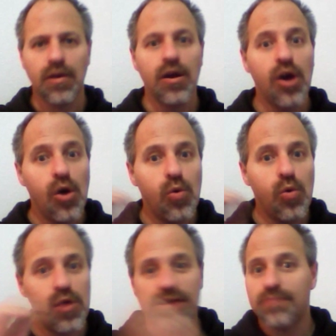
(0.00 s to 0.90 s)
Welcome
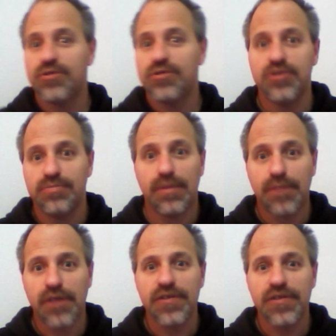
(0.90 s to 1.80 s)
to Mampara of the Day,
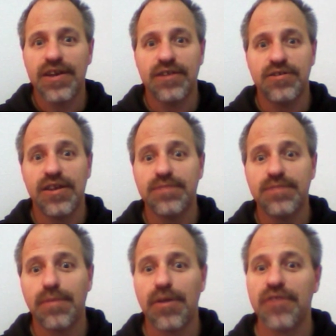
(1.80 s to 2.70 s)
and today's Mampara of the
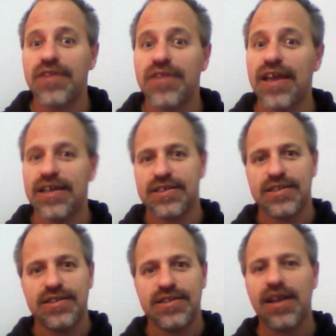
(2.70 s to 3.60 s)
Day is none
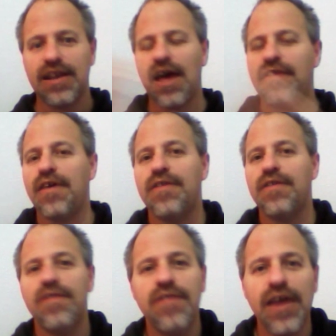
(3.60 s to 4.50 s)
other
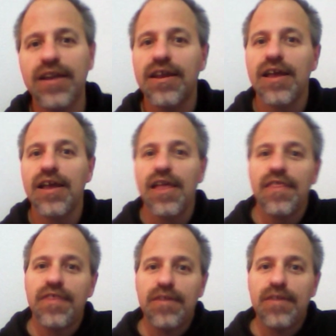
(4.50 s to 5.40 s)
than the
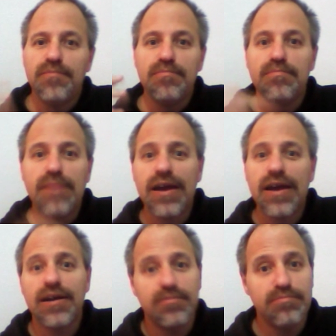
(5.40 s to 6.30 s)
mega,
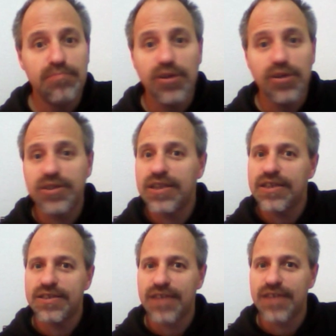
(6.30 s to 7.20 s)
mostly
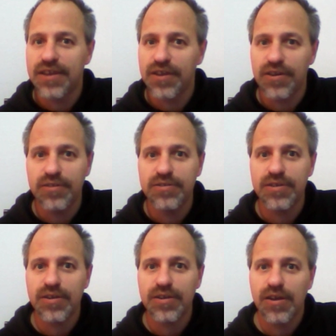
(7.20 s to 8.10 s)
state-owned
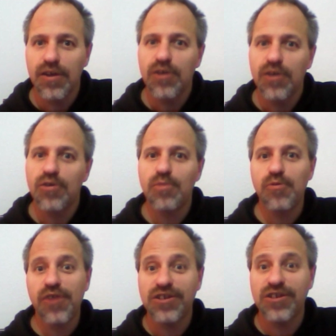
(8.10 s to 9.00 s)
corporation,
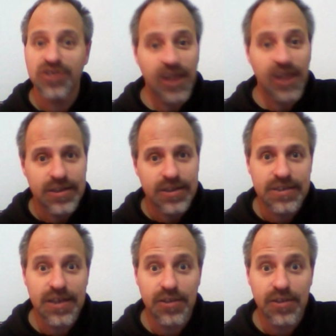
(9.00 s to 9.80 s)
Telkom.